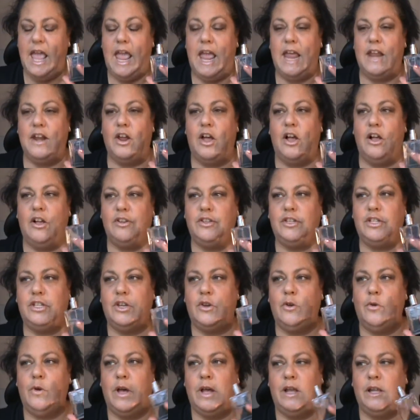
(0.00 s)
and
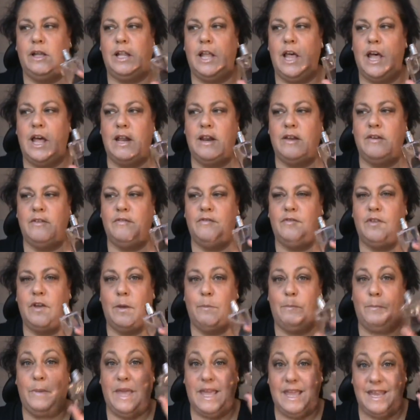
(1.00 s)
also a lot of
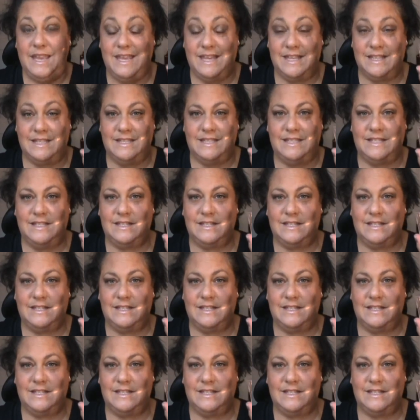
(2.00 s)
opinions.